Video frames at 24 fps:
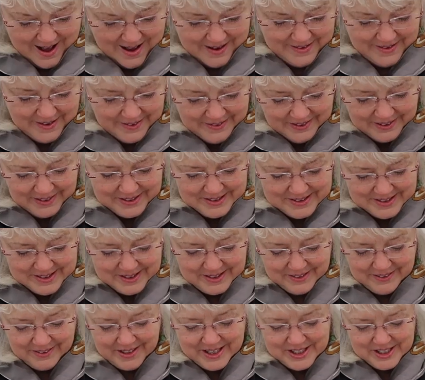Another
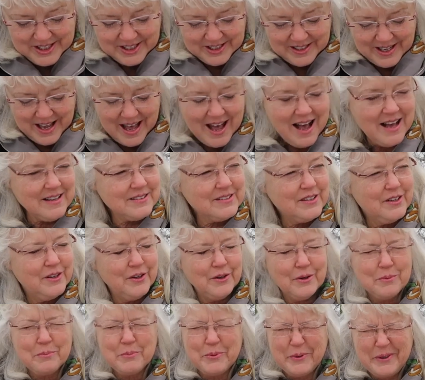consideration to ask
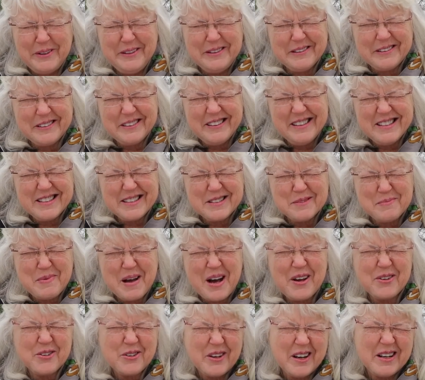your breeder is
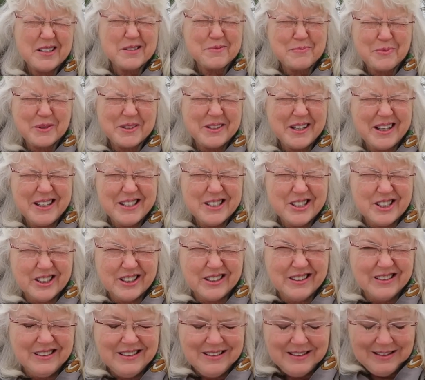about
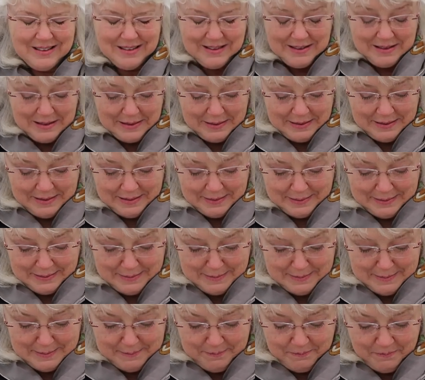transportation.
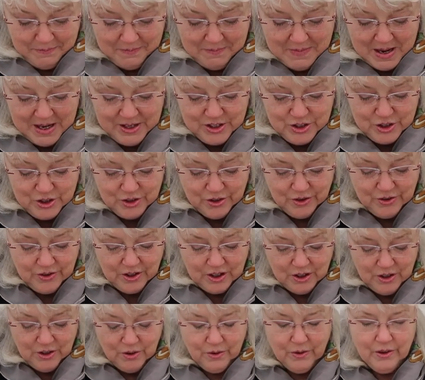Um, make sure
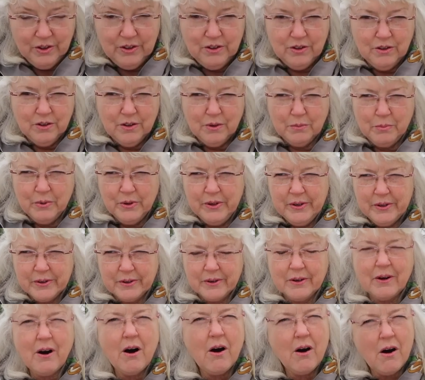that you and the
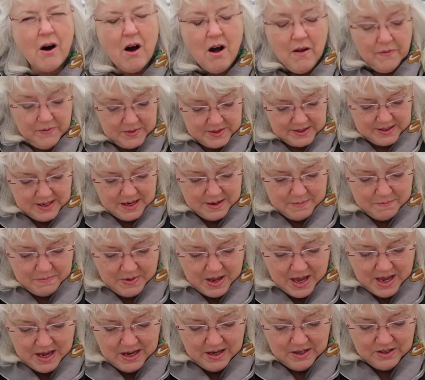breeder are on the same
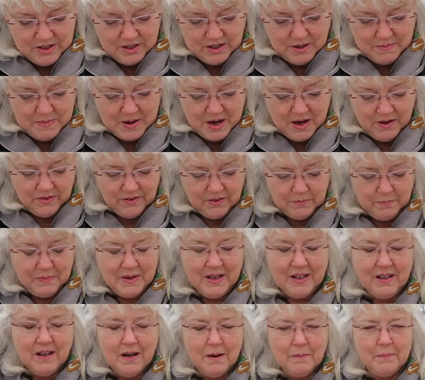page about the
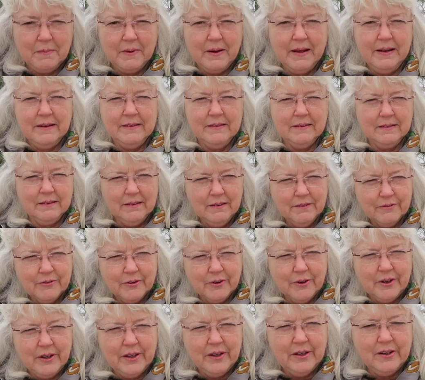pickup and
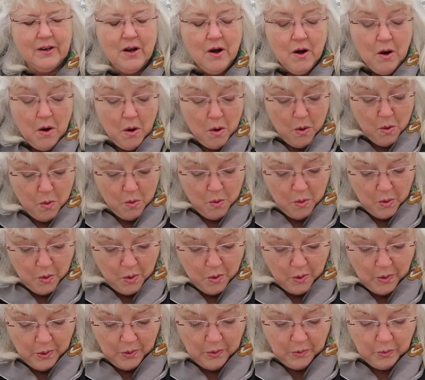delivery
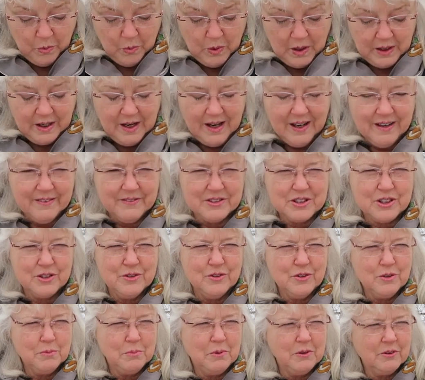or what kind of a
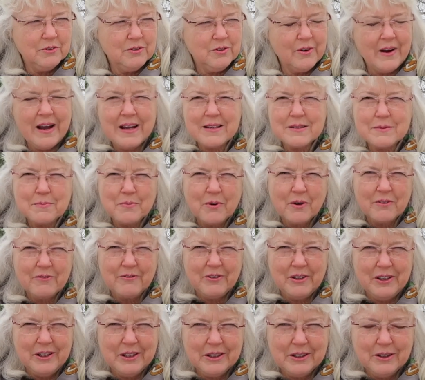suitable transport
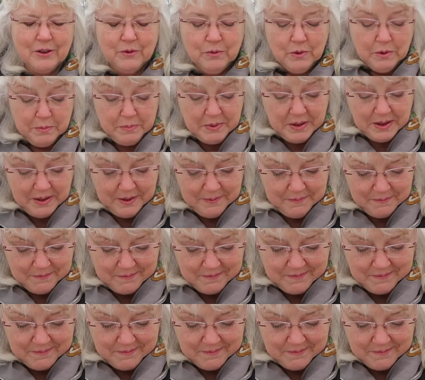vehicle would be.